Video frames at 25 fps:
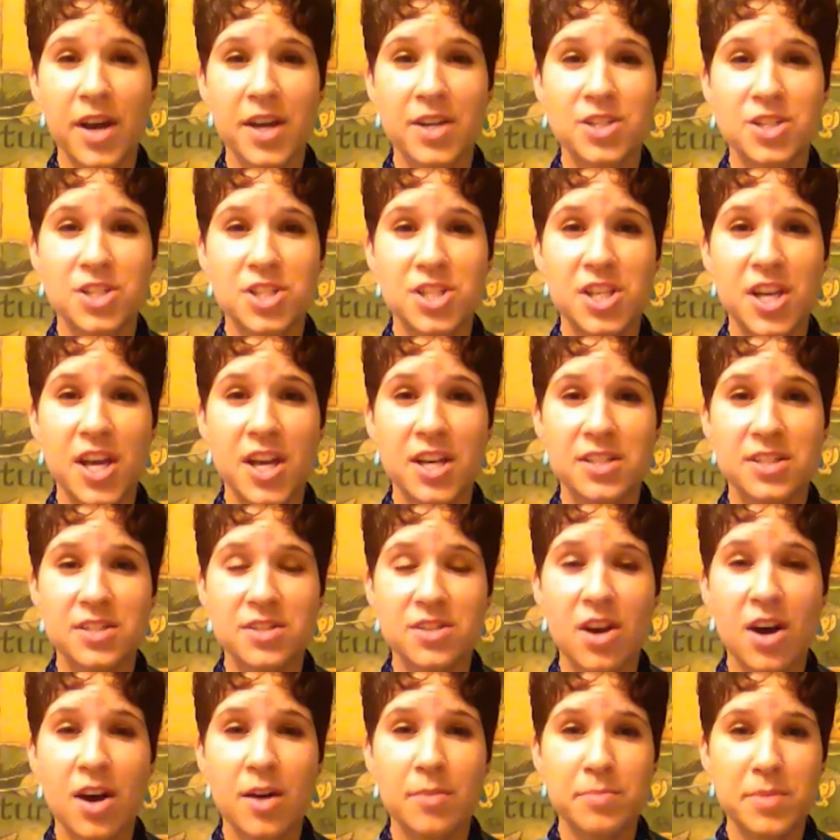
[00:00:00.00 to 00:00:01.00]
and she has
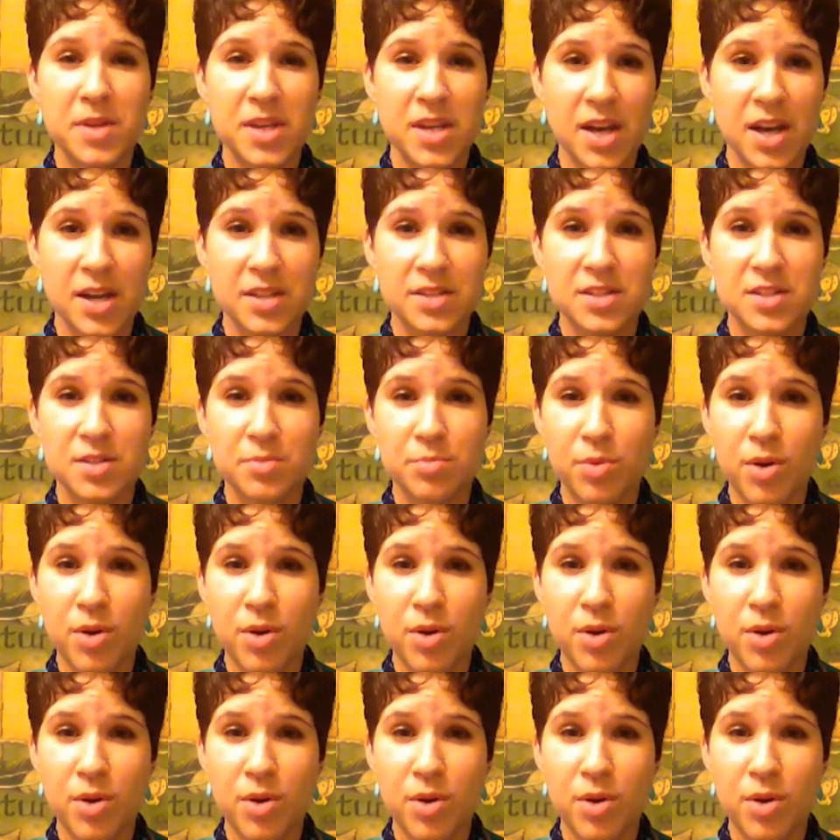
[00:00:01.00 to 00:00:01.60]
not begun to